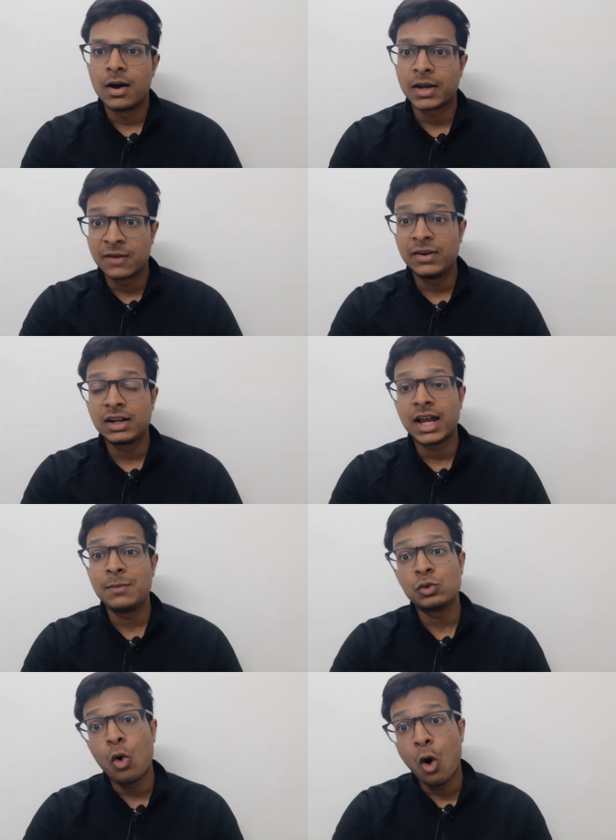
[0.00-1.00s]
giving
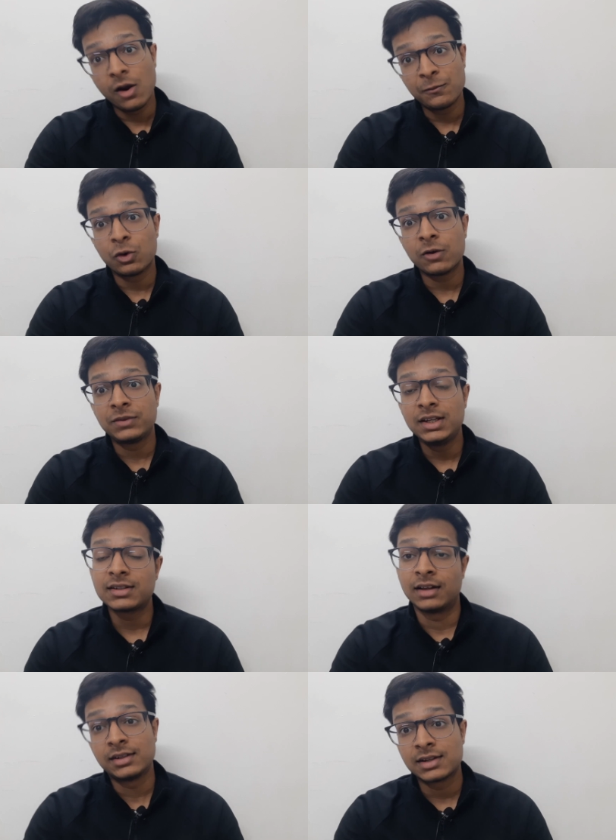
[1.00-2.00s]
time to all 4 of these
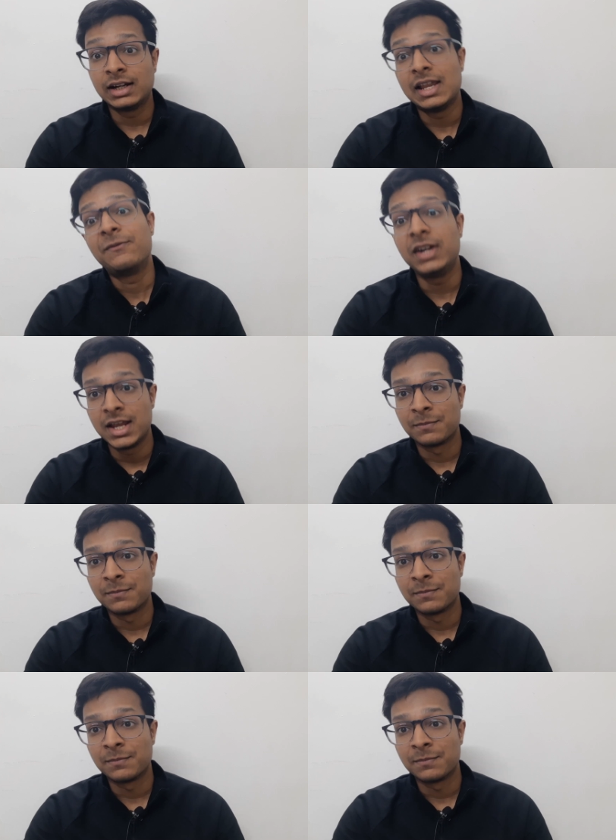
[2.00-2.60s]
consistently every day.